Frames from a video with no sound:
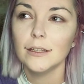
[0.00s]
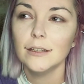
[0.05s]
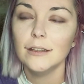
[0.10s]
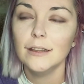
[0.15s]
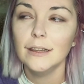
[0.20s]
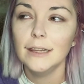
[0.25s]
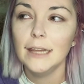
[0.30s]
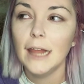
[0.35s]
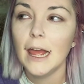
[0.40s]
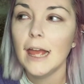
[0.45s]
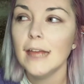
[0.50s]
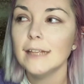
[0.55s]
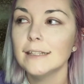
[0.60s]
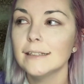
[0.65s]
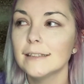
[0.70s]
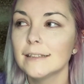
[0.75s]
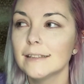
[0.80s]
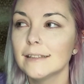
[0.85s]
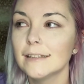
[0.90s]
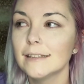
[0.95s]

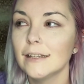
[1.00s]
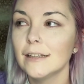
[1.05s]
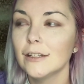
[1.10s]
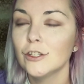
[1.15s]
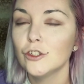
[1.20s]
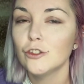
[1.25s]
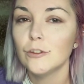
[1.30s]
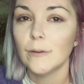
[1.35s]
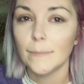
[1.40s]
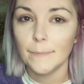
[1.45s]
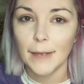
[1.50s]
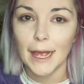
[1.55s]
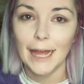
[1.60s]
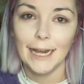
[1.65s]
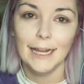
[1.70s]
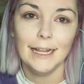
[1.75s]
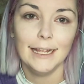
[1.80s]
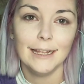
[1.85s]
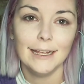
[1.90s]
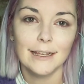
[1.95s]
less
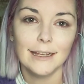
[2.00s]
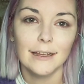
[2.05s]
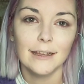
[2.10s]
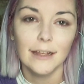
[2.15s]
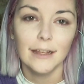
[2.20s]
dramatic,